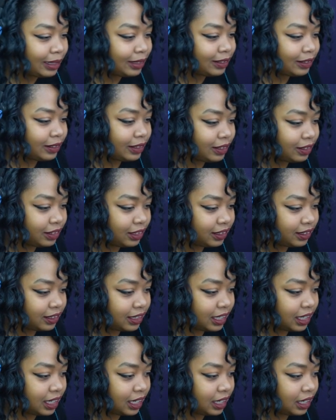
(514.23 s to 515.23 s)
So they're just
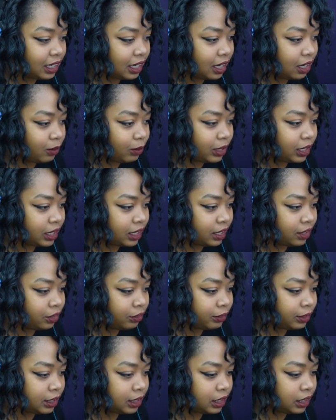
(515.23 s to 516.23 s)
digging. When they get
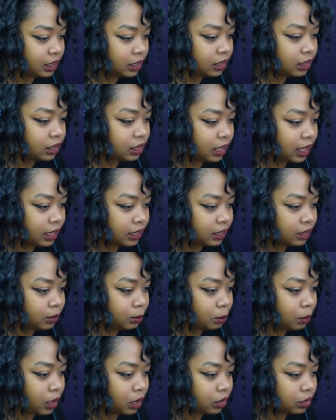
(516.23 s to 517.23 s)
over here and this
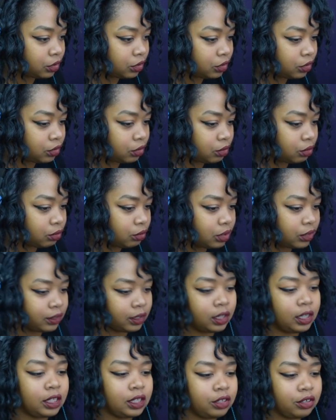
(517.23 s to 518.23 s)
punctures through, it's
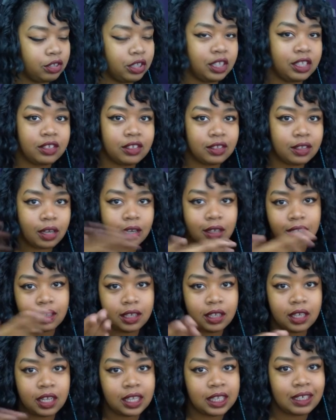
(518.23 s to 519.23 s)
not like they're gonna get sucked
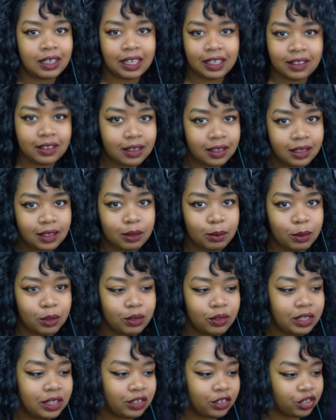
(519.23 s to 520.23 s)
in and their head's gonna
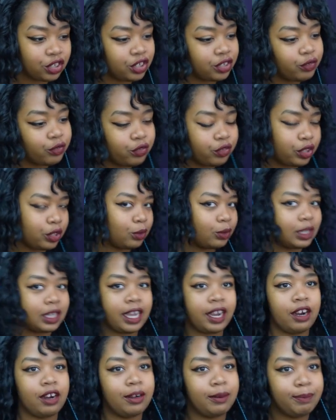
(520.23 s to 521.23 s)
explode. It's just gonna fill with
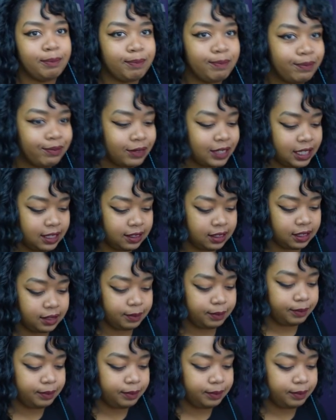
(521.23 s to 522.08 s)
air. That's it.